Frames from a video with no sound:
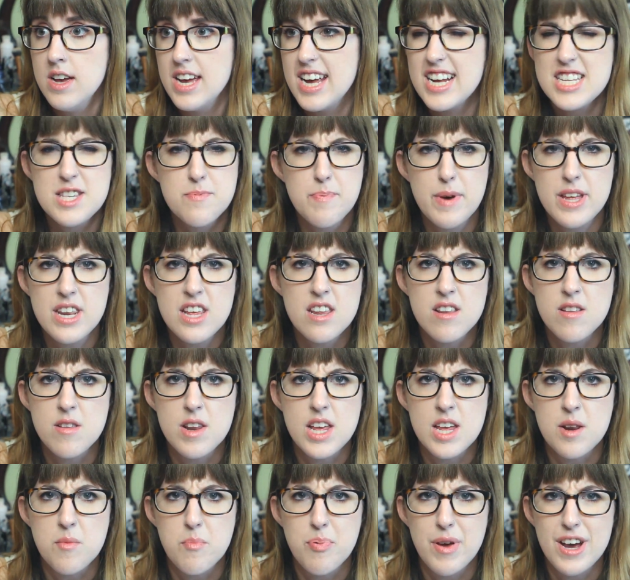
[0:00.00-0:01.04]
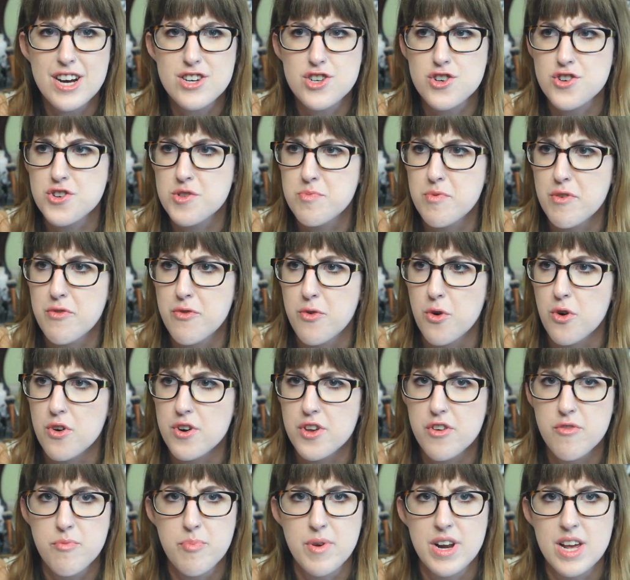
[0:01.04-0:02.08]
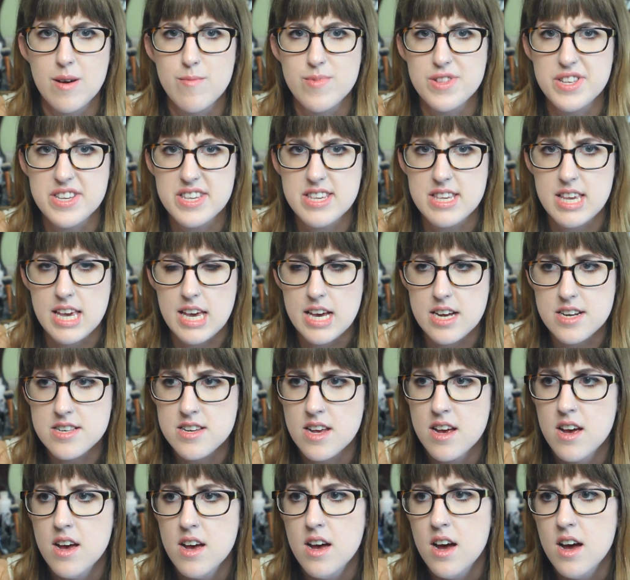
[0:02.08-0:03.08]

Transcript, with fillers: It's been in, in pictures before, you've been able to see it.